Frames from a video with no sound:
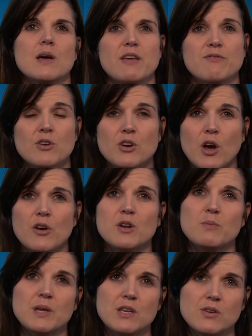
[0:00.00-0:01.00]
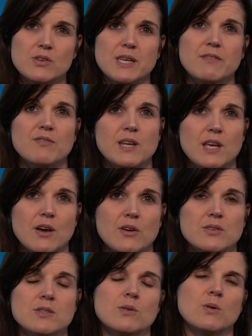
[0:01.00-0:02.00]
if you're going to be using
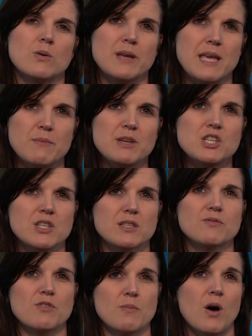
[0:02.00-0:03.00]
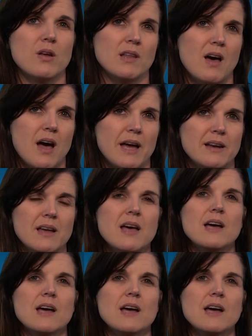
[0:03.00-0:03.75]
videos or images from online,